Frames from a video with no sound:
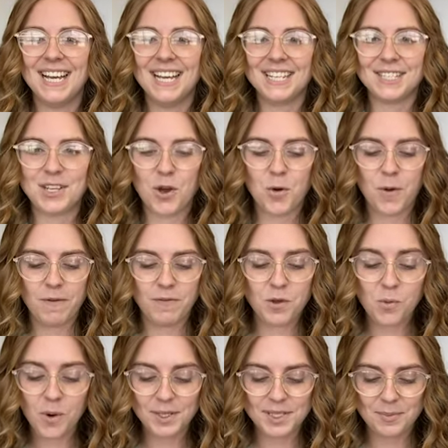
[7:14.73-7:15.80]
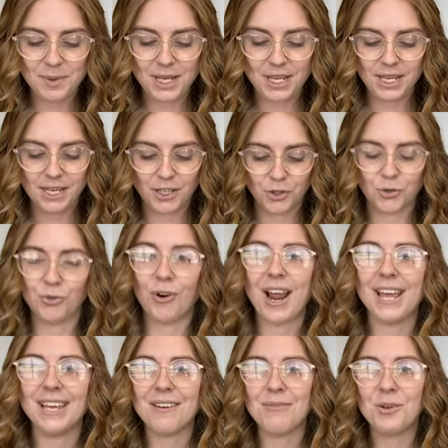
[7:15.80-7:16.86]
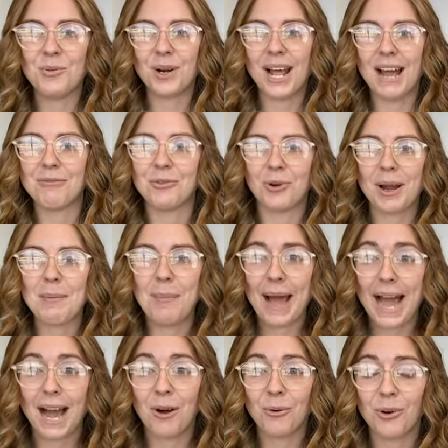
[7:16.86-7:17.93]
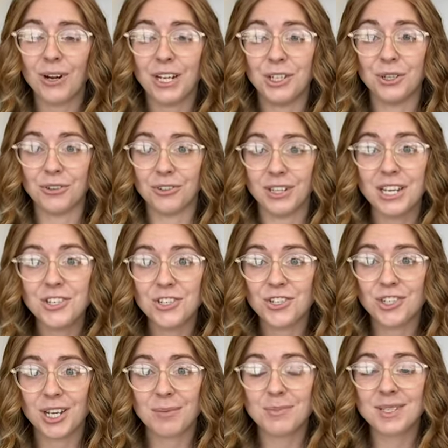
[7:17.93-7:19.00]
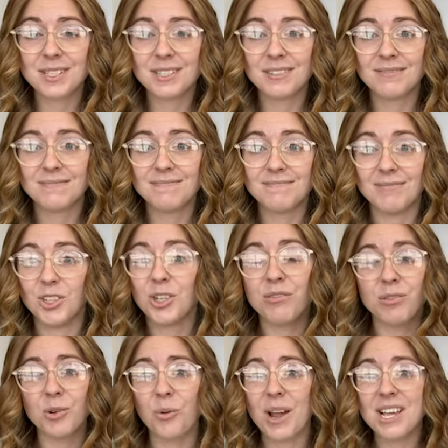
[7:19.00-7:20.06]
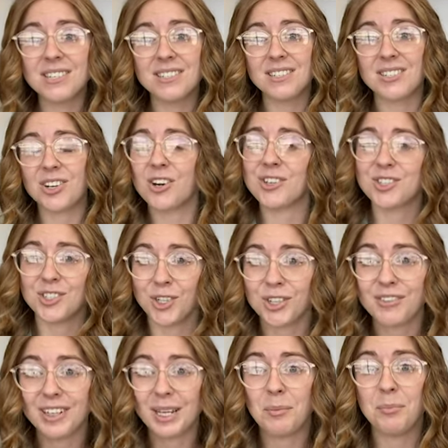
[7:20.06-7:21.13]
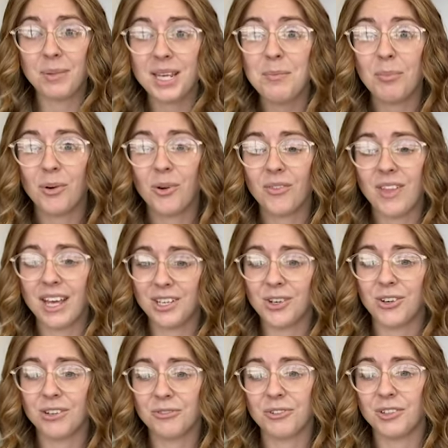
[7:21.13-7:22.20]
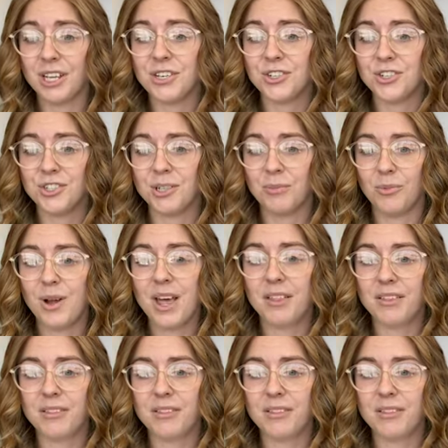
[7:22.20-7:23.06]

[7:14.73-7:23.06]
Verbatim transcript: So if you want to be great, if you want to have great power in your relationships, look for ways to start serving people that you're in relationship with.